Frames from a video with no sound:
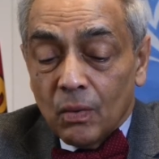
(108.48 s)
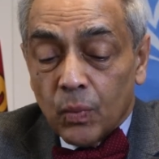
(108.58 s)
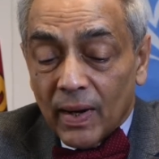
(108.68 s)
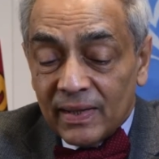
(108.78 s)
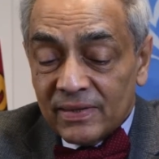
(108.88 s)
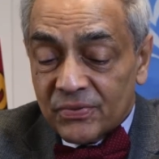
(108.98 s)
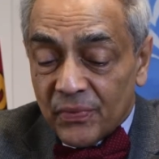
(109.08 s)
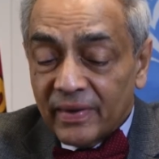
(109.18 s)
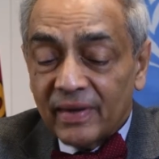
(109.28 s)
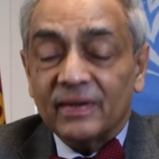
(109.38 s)
Whilst
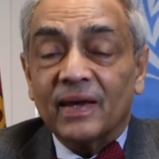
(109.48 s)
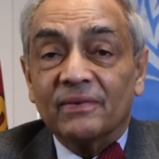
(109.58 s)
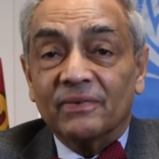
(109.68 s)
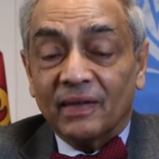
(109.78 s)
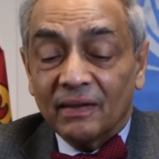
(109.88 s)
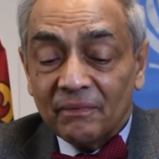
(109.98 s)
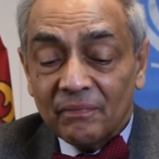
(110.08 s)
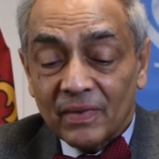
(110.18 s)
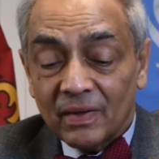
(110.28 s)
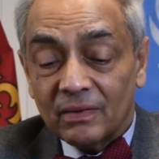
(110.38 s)
recognizing
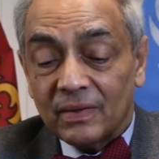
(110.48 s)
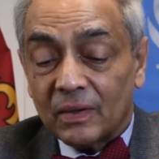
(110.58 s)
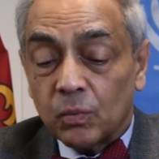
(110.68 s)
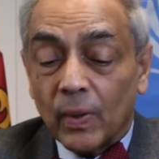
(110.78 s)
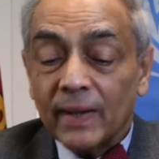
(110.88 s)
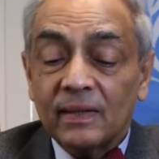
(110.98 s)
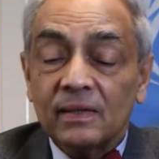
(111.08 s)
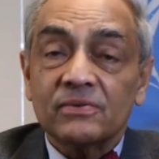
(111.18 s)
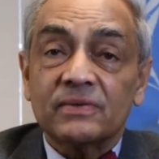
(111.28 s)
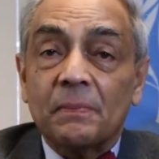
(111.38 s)
that
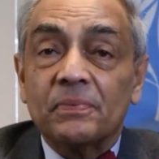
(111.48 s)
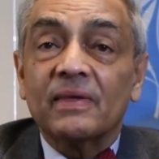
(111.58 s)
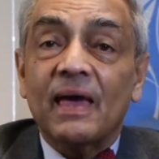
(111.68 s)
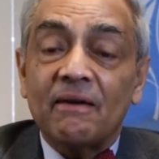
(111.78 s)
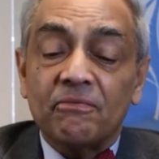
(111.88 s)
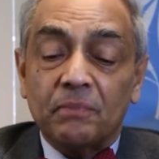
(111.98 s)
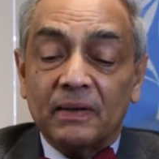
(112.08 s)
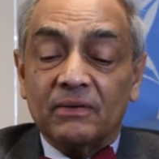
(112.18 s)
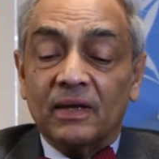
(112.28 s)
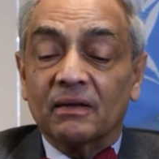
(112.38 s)
vital steps have
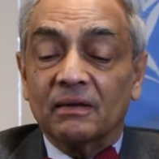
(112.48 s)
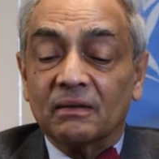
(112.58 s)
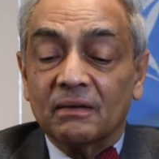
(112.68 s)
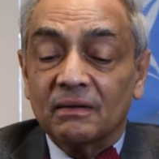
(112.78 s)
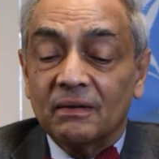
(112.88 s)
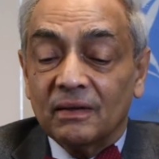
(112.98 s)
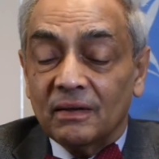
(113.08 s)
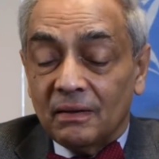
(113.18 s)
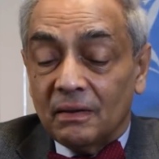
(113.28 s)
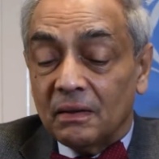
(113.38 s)
been taken
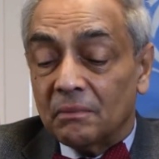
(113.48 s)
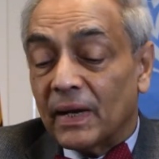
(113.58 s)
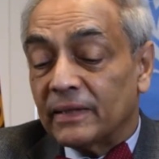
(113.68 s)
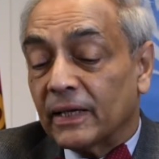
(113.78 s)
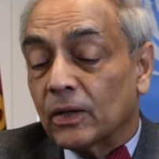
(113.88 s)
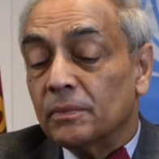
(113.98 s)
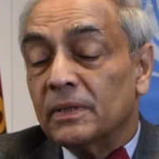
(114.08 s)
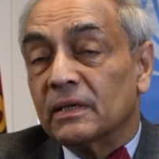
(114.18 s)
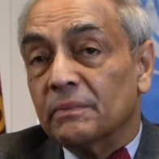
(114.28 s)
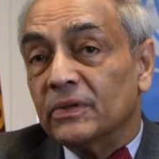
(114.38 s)
by the
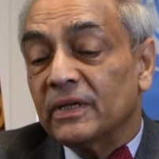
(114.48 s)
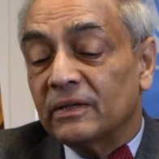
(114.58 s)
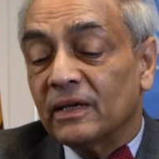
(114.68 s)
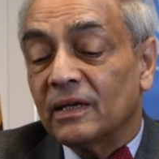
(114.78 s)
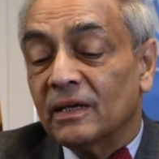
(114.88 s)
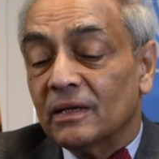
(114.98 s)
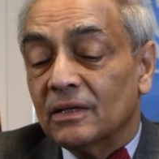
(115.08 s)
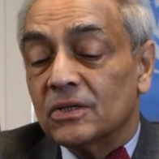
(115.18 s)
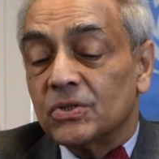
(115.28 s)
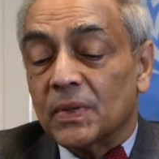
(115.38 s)
global community
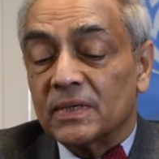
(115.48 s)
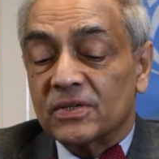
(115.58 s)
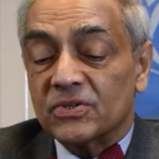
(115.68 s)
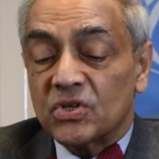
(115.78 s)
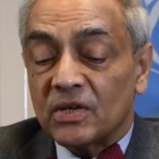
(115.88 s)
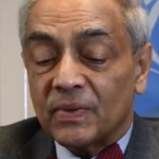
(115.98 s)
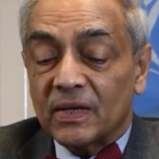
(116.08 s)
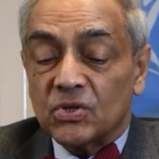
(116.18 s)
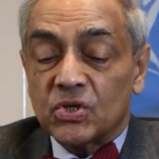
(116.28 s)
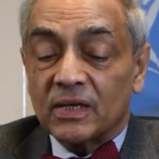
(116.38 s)
towards
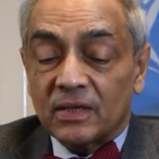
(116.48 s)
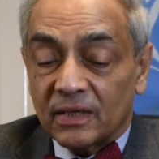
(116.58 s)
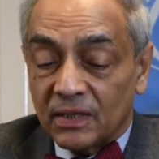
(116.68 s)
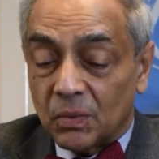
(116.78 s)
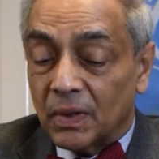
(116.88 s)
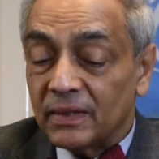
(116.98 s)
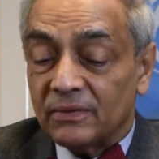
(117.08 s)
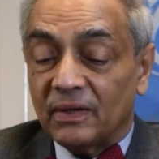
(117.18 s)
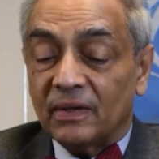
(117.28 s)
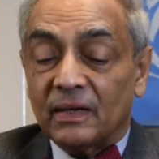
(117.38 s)
achieving gender
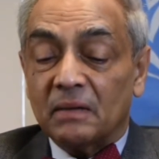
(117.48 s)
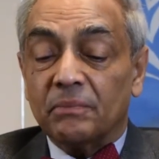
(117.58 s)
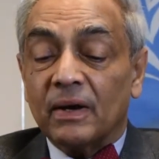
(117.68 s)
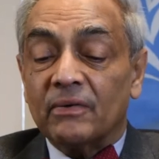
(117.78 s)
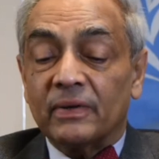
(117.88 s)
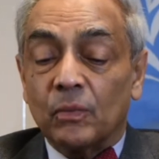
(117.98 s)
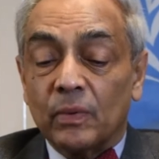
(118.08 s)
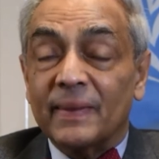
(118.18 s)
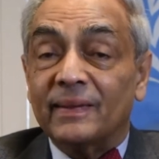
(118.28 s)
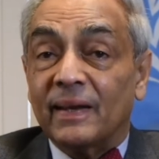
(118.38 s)
equality and empowering
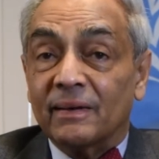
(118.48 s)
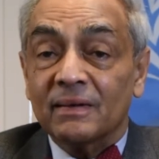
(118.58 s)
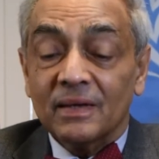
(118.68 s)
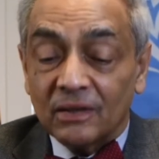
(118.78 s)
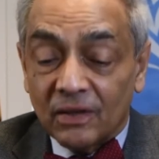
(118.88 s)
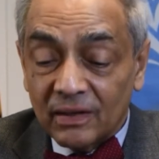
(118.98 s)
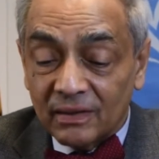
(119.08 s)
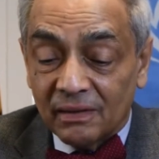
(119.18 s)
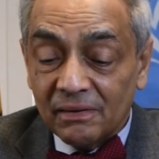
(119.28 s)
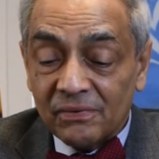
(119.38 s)
women and
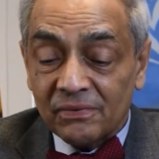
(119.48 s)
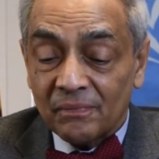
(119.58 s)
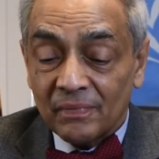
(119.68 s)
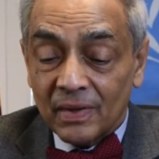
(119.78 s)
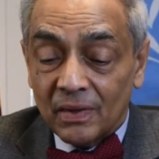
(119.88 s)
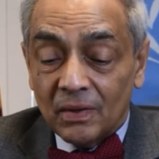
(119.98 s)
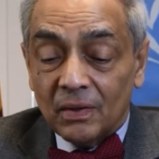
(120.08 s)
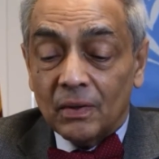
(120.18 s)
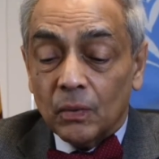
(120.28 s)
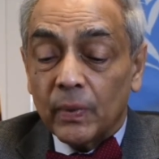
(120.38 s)
girls,
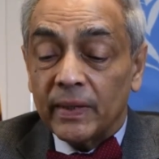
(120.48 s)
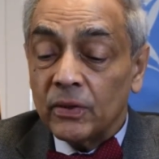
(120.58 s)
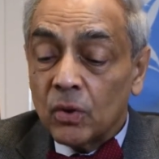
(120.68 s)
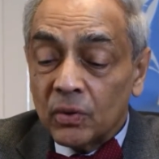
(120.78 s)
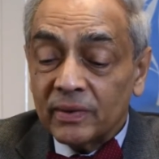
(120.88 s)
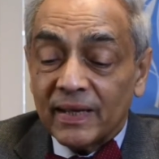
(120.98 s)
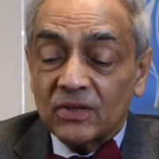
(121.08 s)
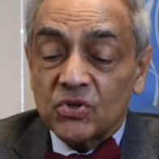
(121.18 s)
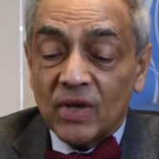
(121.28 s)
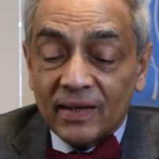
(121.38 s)
we know
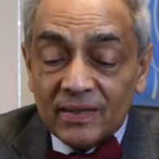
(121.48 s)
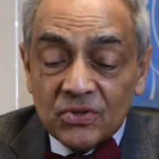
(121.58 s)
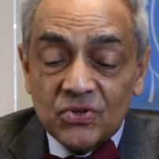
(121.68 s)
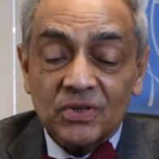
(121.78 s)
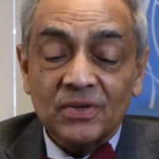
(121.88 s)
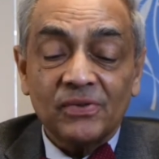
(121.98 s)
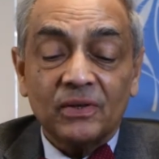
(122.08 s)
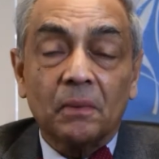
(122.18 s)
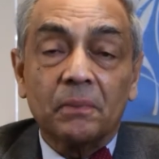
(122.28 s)
that challenges and